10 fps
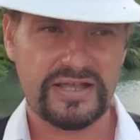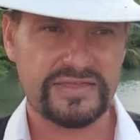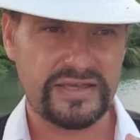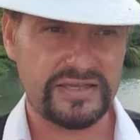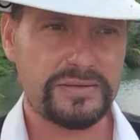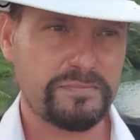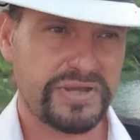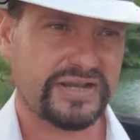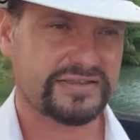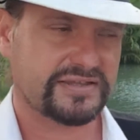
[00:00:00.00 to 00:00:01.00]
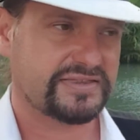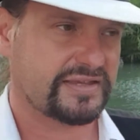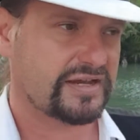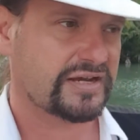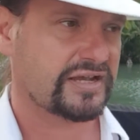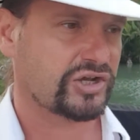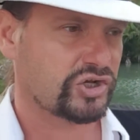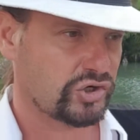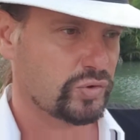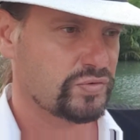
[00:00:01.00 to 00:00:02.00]
the impact that their
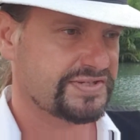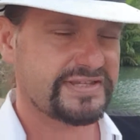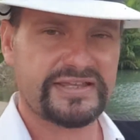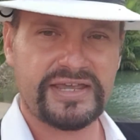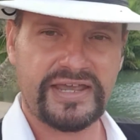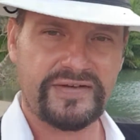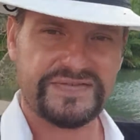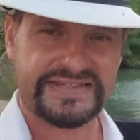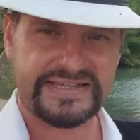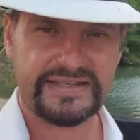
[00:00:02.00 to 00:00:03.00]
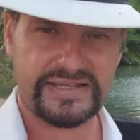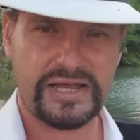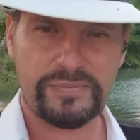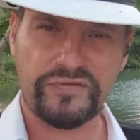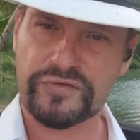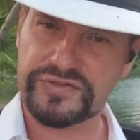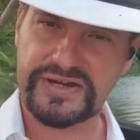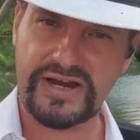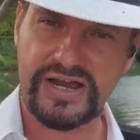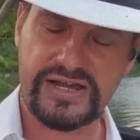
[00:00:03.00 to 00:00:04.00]
goals they have set up for
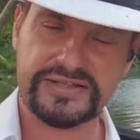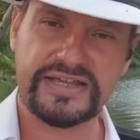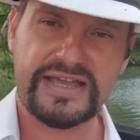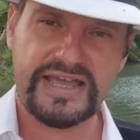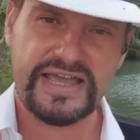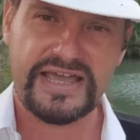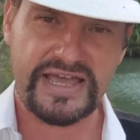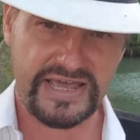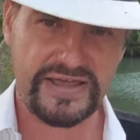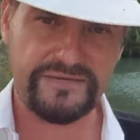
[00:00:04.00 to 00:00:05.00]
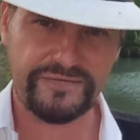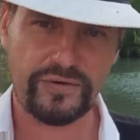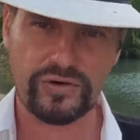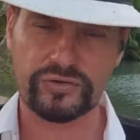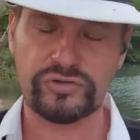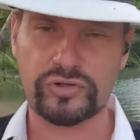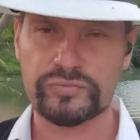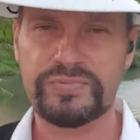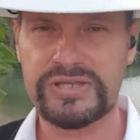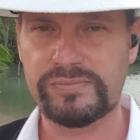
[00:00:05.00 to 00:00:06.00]
their art have on
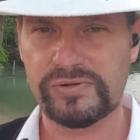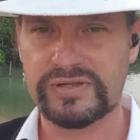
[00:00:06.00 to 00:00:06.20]
people.